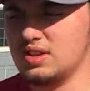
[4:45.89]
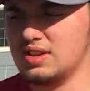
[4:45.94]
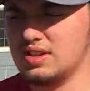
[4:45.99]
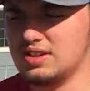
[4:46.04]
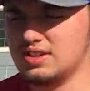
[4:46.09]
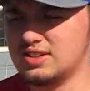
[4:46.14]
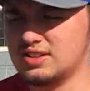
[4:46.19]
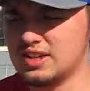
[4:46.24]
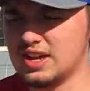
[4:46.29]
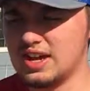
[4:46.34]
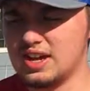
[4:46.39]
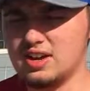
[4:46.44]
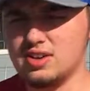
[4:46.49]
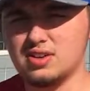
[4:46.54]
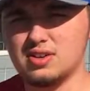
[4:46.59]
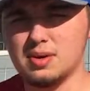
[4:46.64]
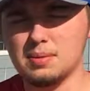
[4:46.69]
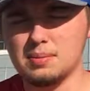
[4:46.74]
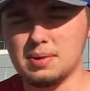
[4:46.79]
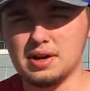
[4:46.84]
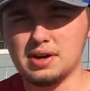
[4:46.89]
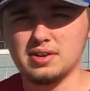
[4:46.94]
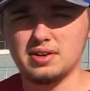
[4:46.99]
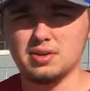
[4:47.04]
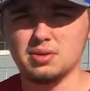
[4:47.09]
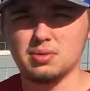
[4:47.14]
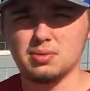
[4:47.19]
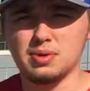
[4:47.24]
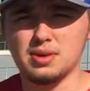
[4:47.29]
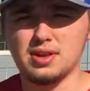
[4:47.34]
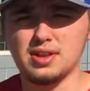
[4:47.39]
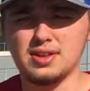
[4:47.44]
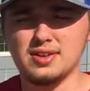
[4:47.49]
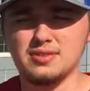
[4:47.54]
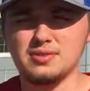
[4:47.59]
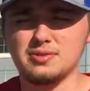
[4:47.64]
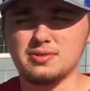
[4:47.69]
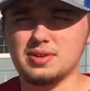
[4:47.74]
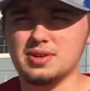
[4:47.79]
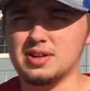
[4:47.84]
the scale compared to the real
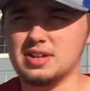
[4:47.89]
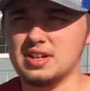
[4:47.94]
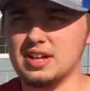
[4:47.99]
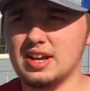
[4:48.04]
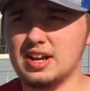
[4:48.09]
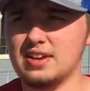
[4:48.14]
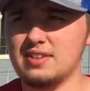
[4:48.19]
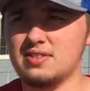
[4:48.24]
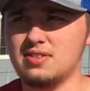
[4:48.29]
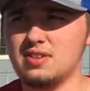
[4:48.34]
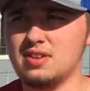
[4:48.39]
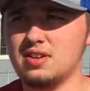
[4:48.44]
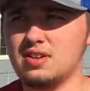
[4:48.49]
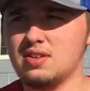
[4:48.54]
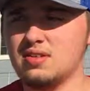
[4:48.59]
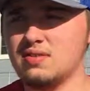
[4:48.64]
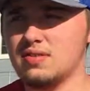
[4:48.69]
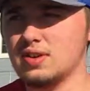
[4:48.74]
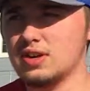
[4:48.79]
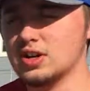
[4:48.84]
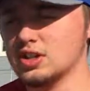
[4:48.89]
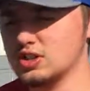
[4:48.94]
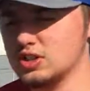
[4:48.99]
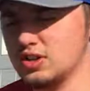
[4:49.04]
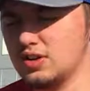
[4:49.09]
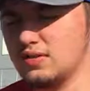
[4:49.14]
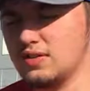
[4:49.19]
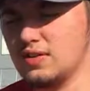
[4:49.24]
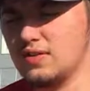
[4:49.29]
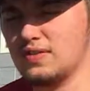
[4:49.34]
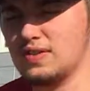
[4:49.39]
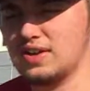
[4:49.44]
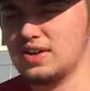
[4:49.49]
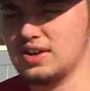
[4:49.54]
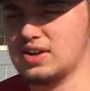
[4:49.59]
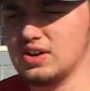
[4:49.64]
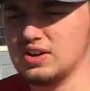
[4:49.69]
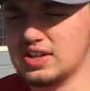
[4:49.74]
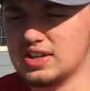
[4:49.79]
life version of your vehicle.